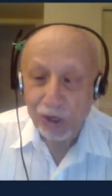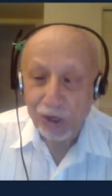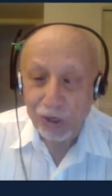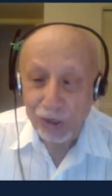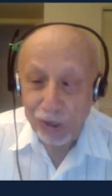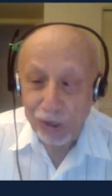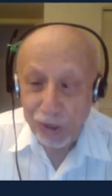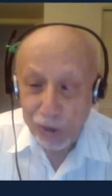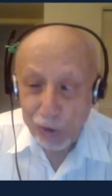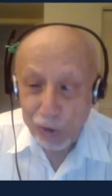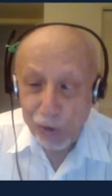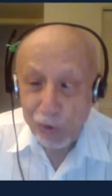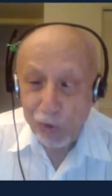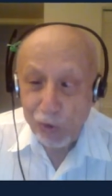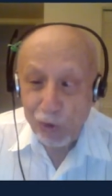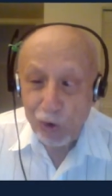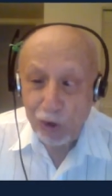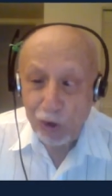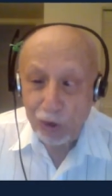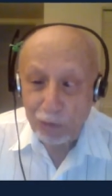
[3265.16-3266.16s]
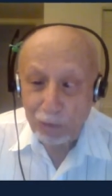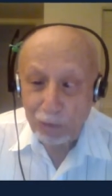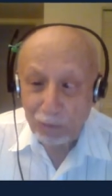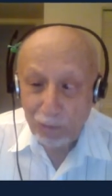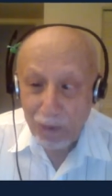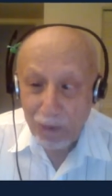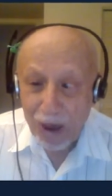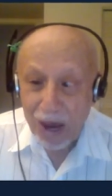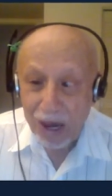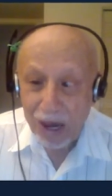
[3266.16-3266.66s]
You,
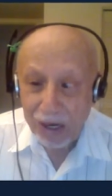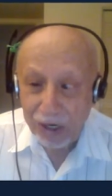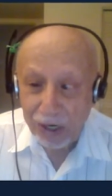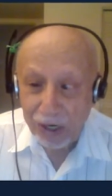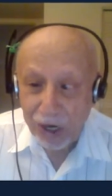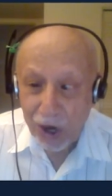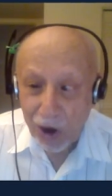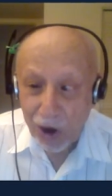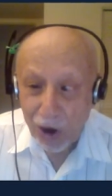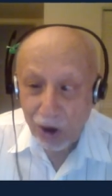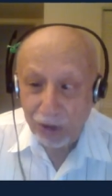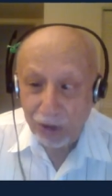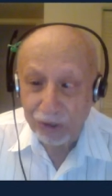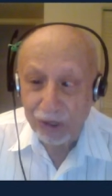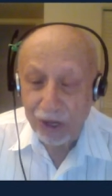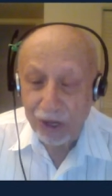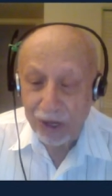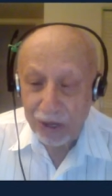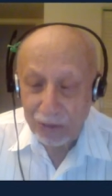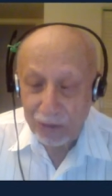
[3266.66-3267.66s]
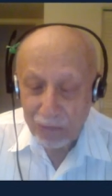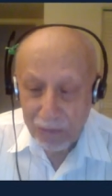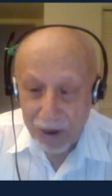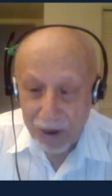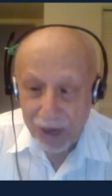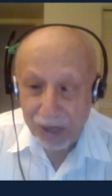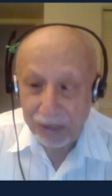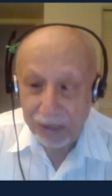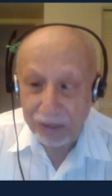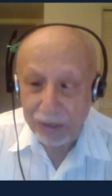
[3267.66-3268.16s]
my God,
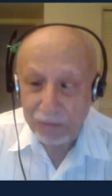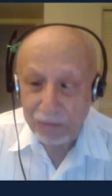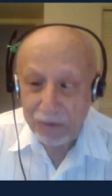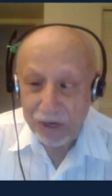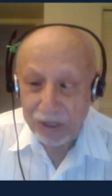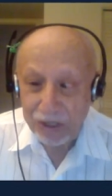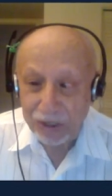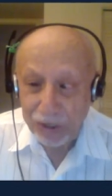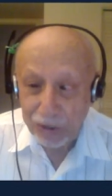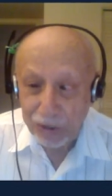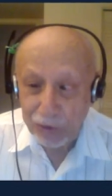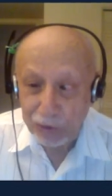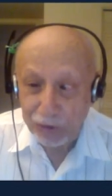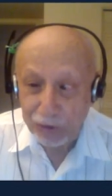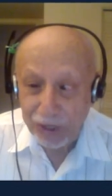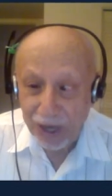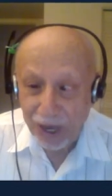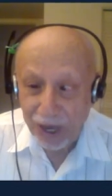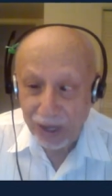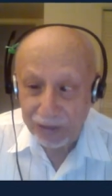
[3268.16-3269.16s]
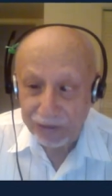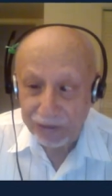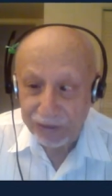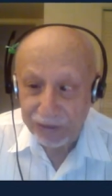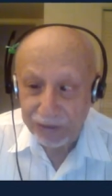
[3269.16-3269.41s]
made me do that.